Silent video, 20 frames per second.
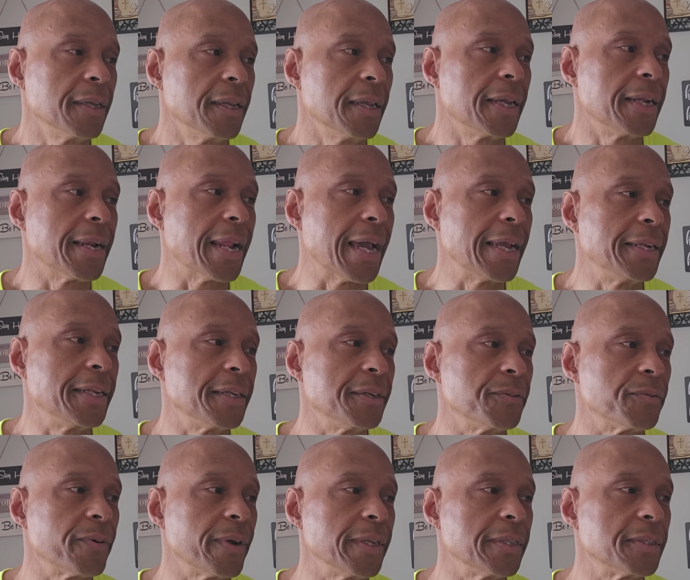and I didn't
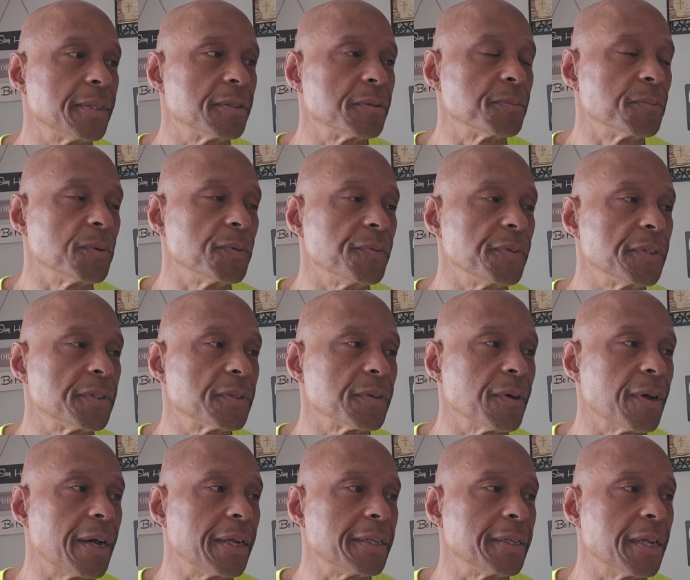rate this movie, so
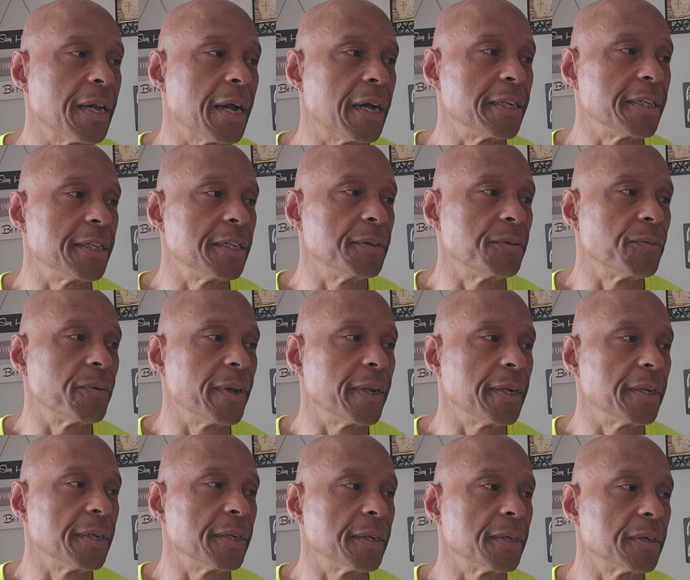I I did rate
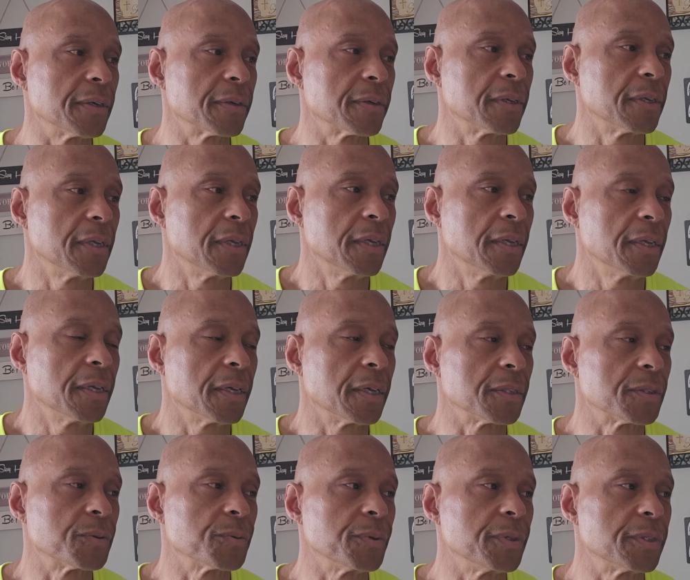it a a
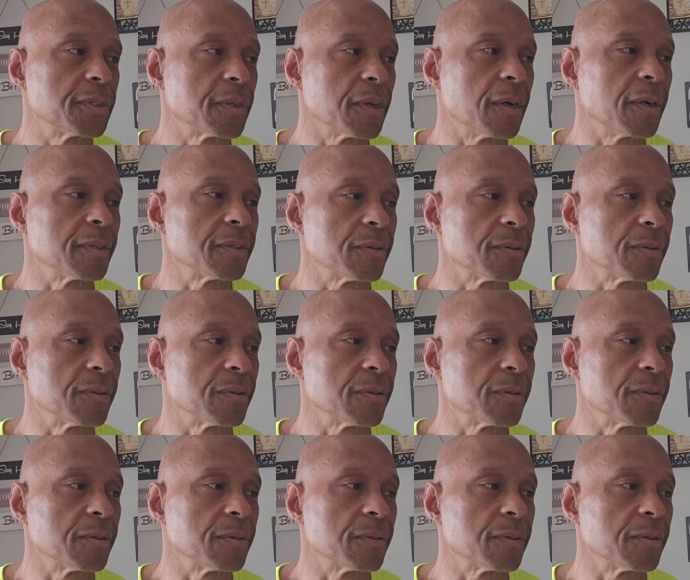three star.